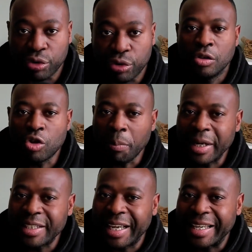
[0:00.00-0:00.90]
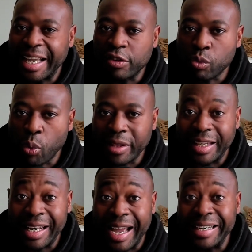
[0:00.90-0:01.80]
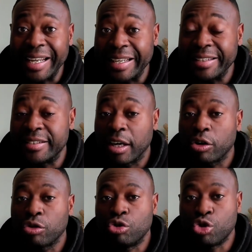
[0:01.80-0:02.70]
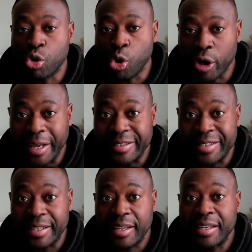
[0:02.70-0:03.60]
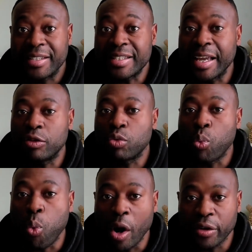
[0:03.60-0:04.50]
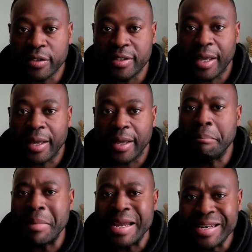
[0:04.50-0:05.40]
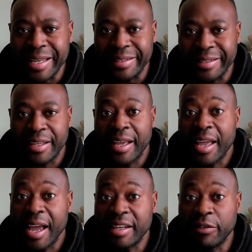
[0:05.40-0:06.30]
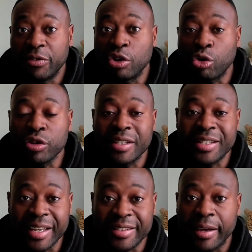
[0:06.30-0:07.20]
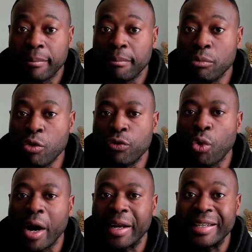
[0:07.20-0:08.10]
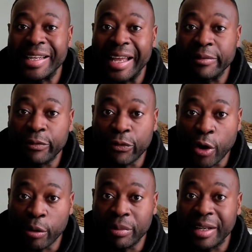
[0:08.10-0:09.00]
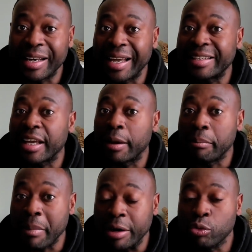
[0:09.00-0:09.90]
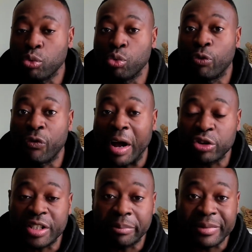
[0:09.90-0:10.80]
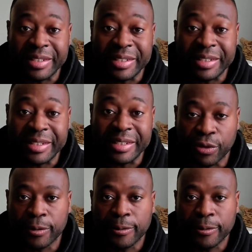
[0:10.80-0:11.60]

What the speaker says: Stop letting her guess where the line is. Draw it. Say it once. Mean it. And if she crosses it, move quietly and firmly like a man who values himself.